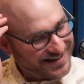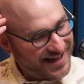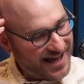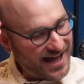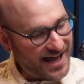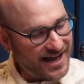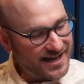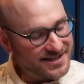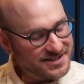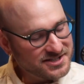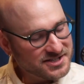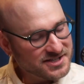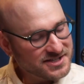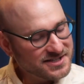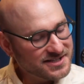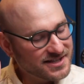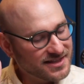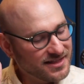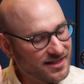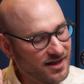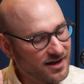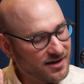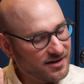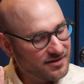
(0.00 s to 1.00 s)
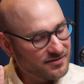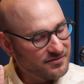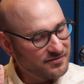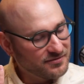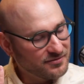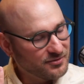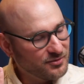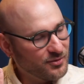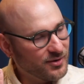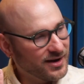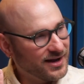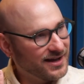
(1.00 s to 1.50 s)
I just
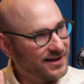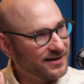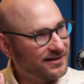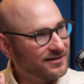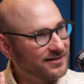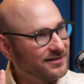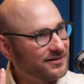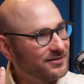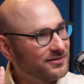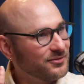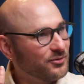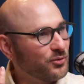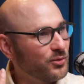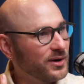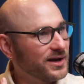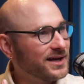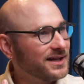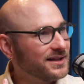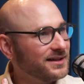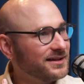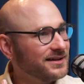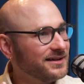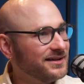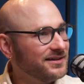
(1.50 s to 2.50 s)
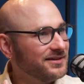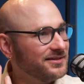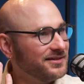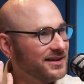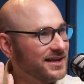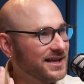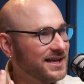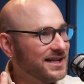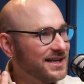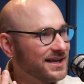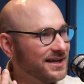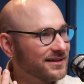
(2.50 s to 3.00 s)
love when Will is
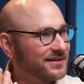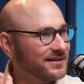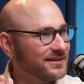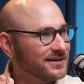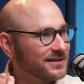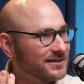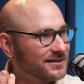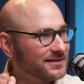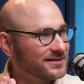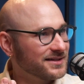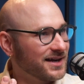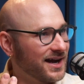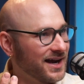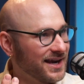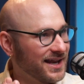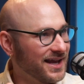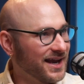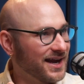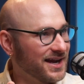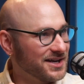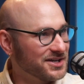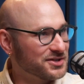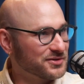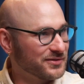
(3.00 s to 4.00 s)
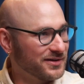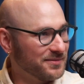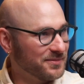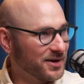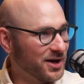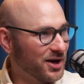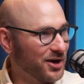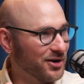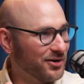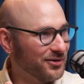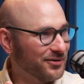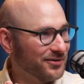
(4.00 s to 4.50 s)
eating the little tiny ice cream
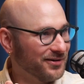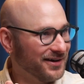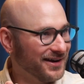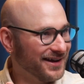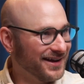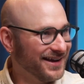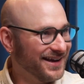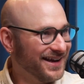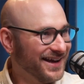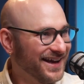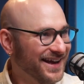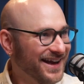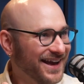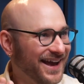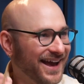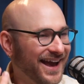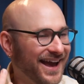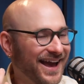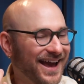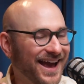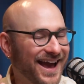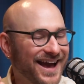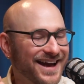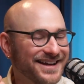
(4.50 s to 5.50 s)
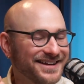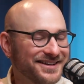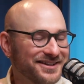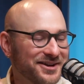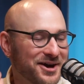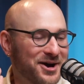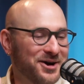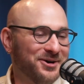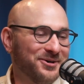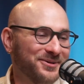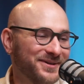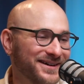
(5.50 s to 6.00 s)
cone. Oh my god! And
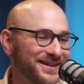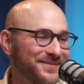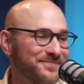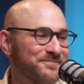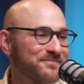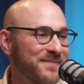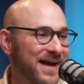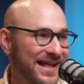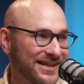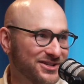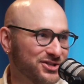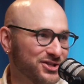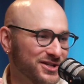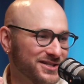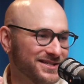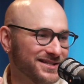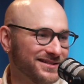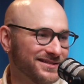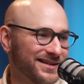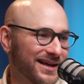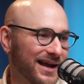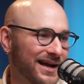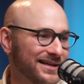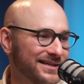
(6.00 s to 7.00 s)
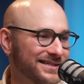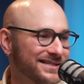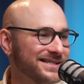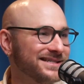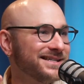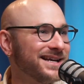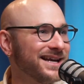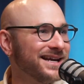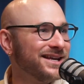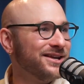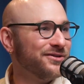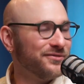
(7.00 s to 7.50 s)
Noah mentions it. It's like I didn't
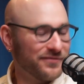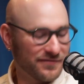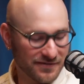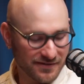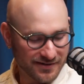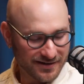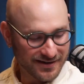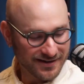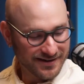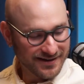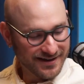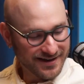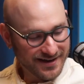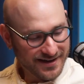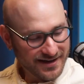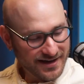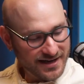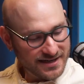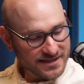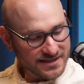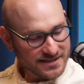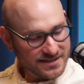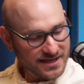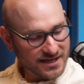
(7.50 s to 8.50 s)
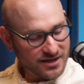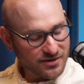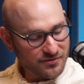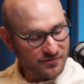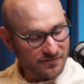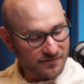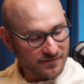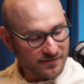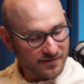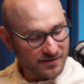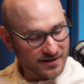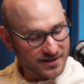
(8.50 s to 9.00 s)
take you for a I didn't take you
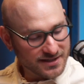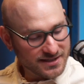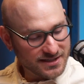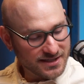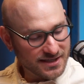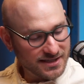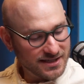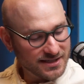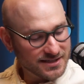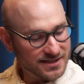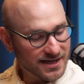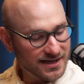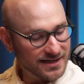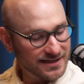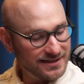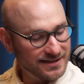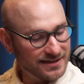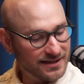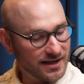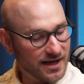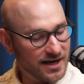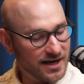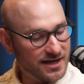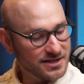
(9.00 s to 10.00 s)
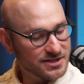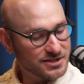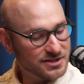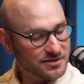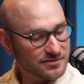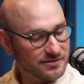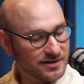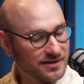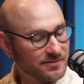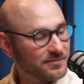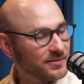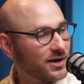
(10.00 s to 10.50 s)
for a teeny tiny little ice
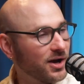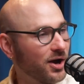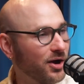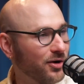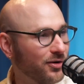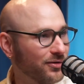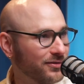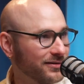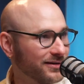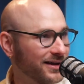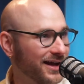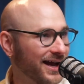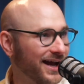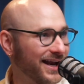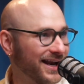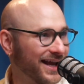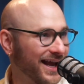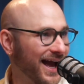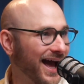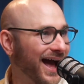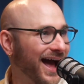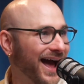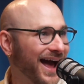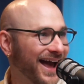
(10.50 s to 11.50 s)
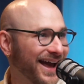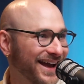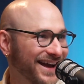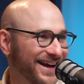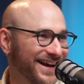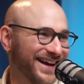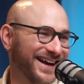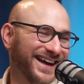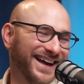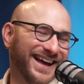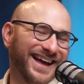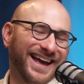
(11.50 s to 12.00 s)
cream cone kind of guy.
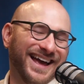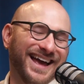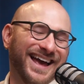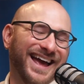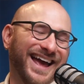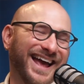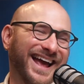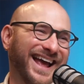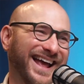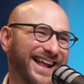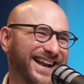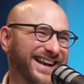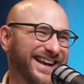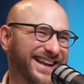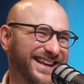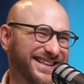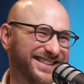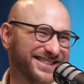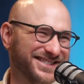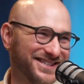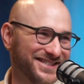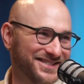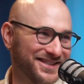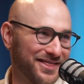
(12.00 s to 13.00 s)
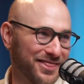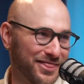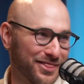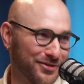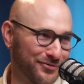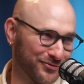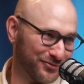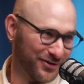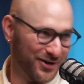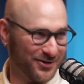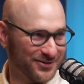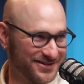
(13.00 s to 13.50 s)
Mm-hmm. and he just
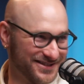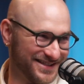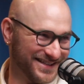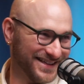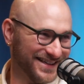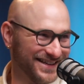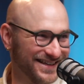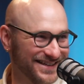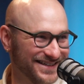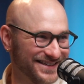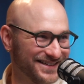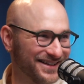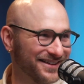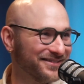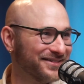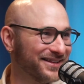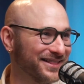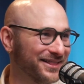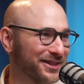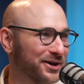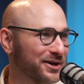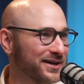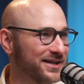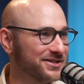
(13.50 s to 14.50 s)
throws it. He doesn't just even look.